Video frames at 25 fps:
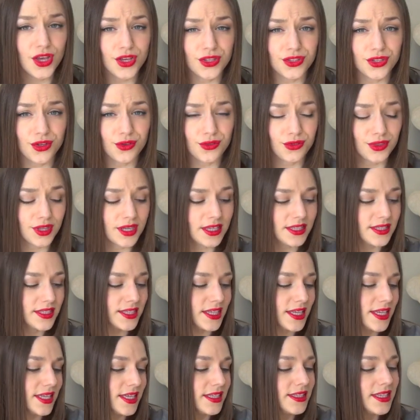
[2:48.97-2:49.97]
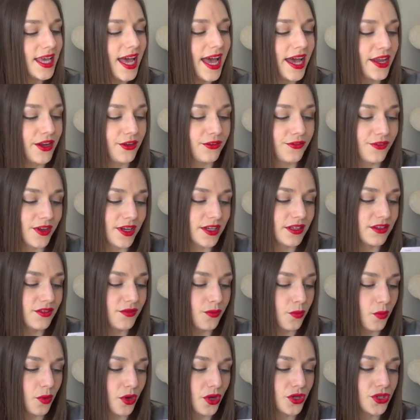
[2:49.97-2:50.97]
So this is an
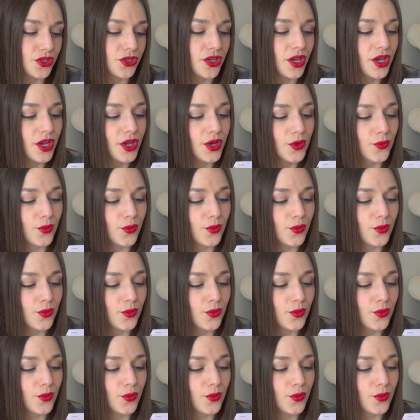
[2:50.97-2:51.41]
effective wash